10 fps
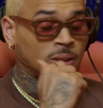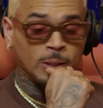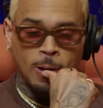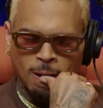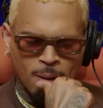
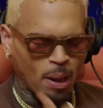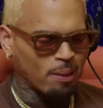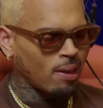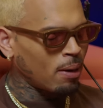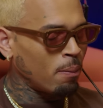song and I'm like,
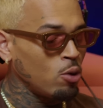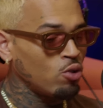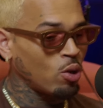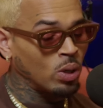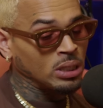dang, the
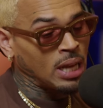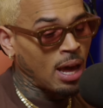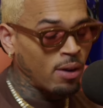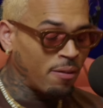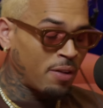music wasn't
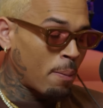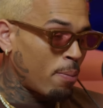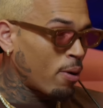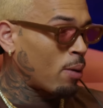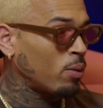loud enough in that
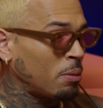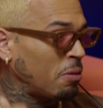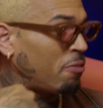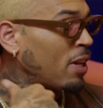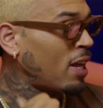part. I want them to
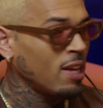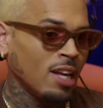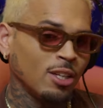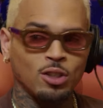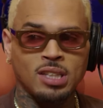feel it.
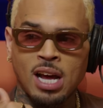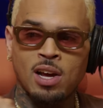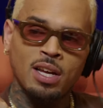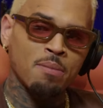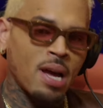So then I'll
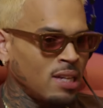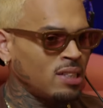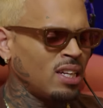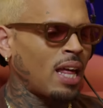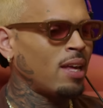hit my
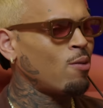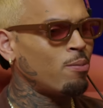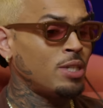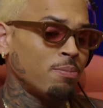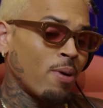engineer like, yo,
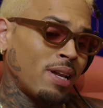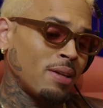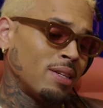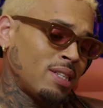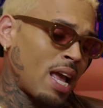just bring
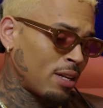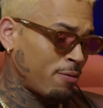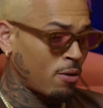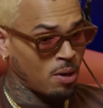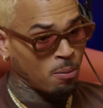that the
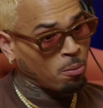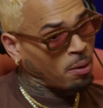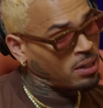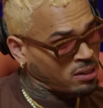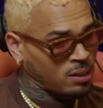saxophone up or
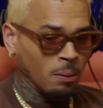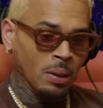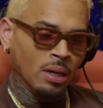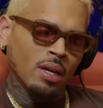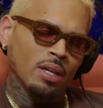bring this up.
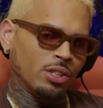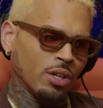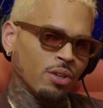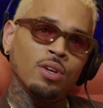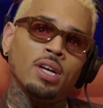
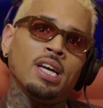So